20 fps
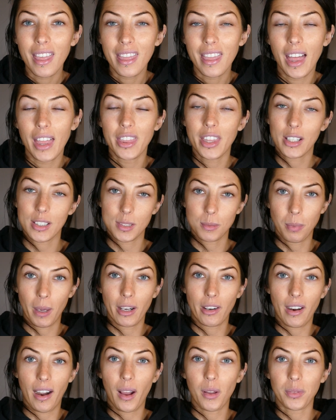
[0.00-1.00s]
That there's
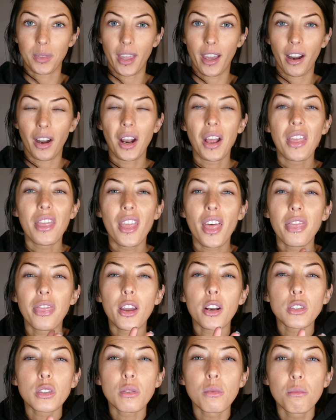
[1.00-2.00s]
better out there, that
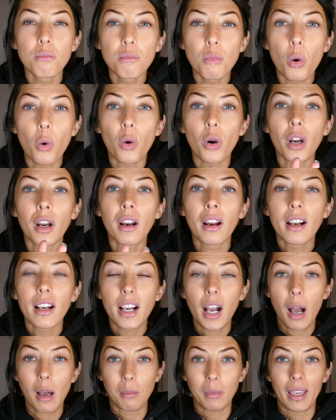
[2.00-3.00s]
there's more
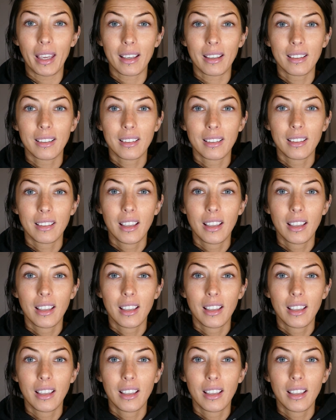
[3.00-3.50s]
coming.